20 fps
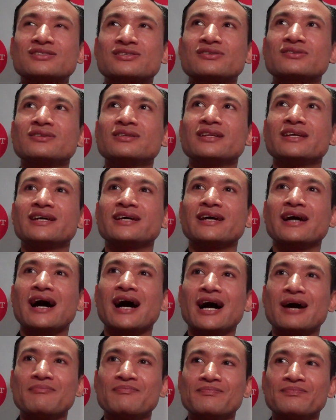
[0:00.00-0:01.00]
certainly
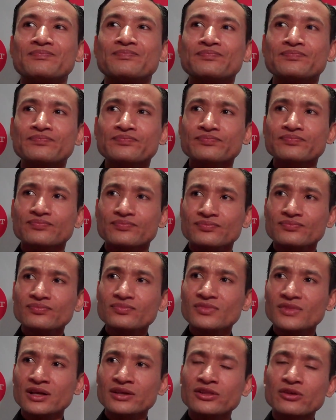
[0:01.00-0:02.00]

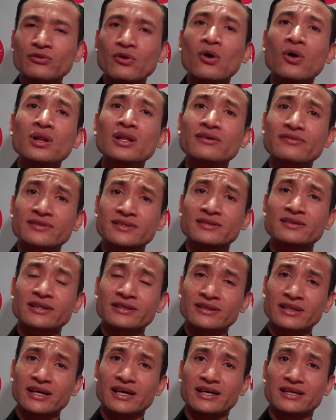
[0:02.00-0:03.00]
the role of
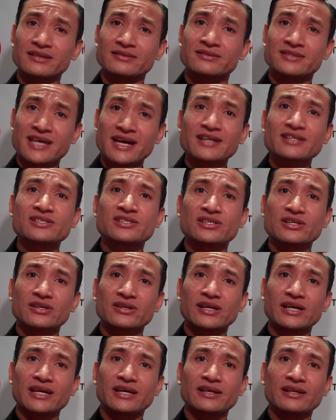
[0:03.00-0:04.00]
the
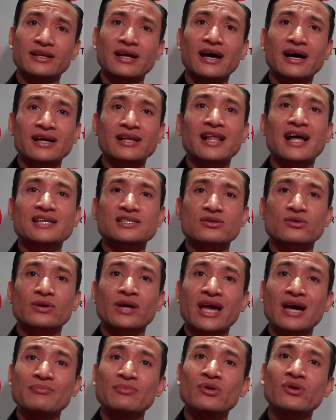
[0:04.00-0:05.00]
dancer in
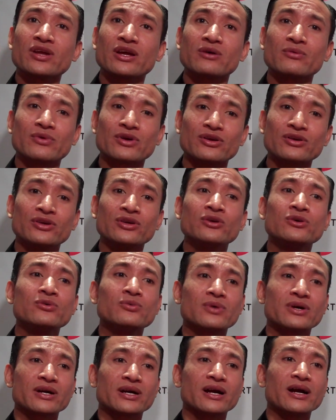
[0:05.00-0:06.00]
classical Cambodia, where
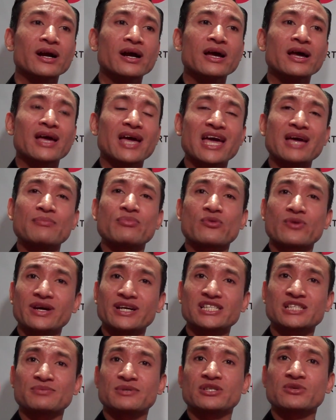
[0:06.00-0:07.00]
you were a
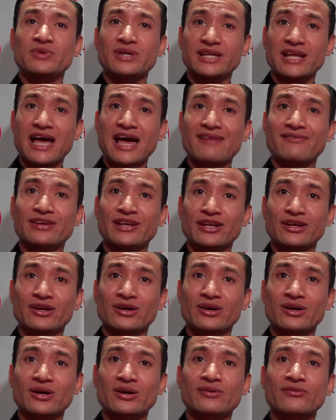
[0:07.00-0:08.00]
bridge between heaven
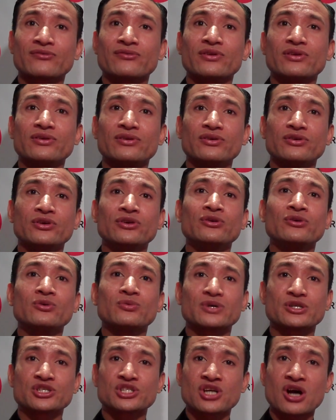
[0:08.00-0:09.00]
and earth. Mm-hmm.
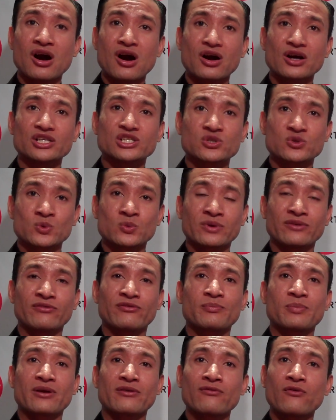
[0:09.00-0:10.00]
You were charged
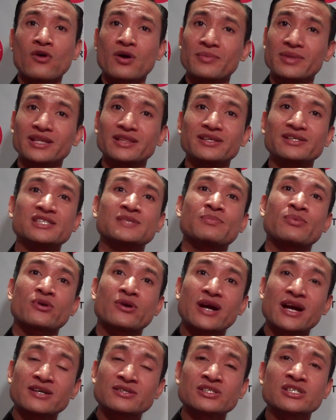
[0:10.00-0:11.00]
with performing these
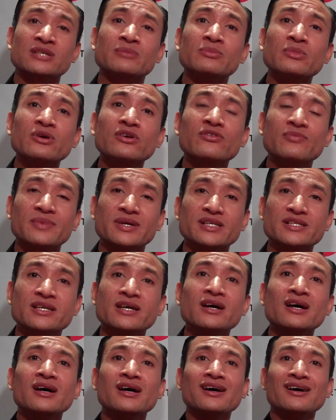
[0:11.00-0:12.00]
prayers and
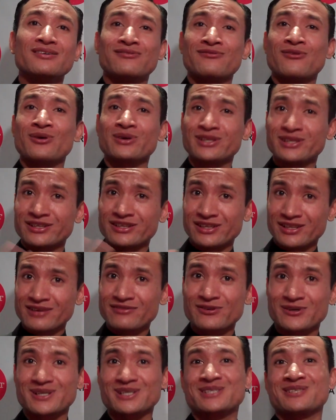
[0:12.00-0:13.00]
movement for the
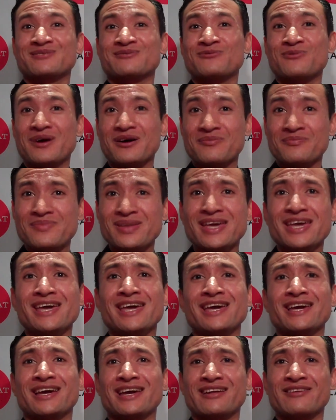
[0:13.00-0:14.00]
deliverance of
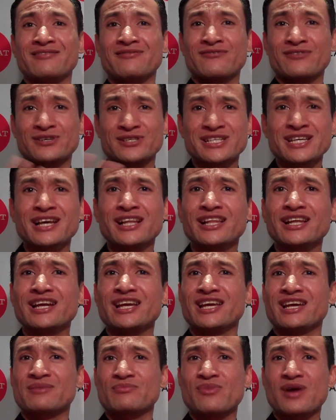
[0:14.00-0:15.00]
well-being and
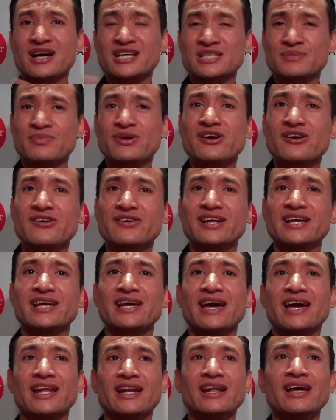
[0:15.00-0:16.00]
fertility and
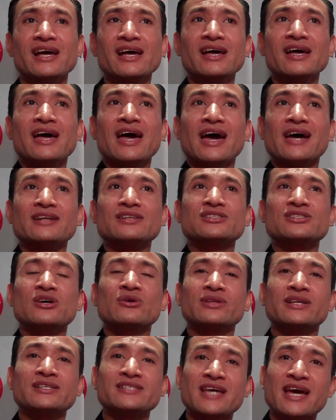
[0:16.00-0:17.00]
prosperity. And
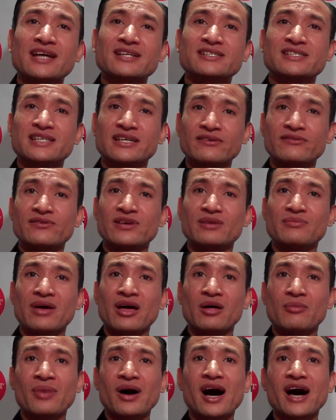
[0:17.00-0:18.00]
so the dancing
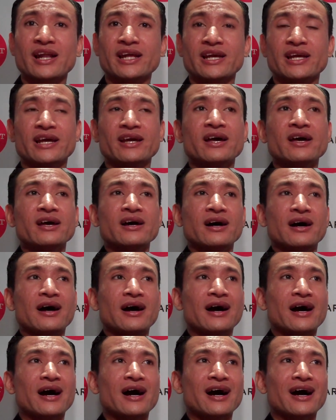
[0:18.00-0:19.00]
female body
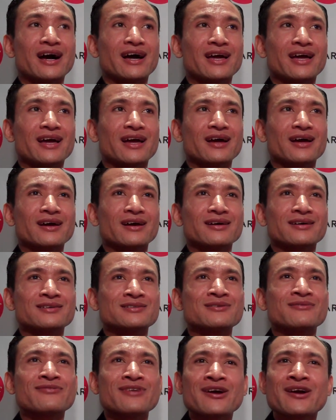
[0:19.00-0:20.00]

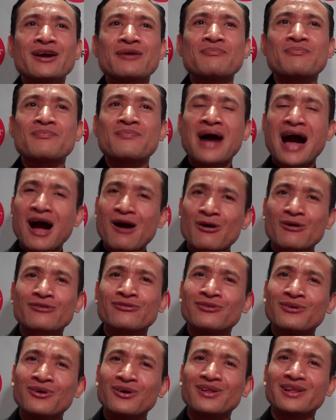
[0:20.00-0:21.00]
is a very
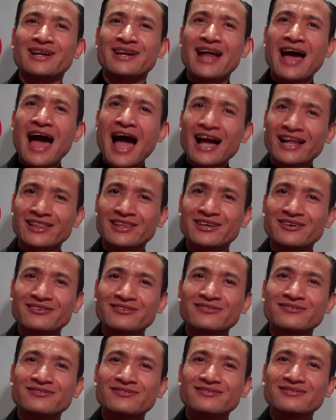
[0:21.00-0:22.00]
powerful and
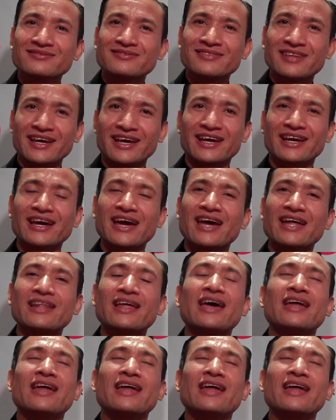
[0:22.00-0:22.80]
active thing.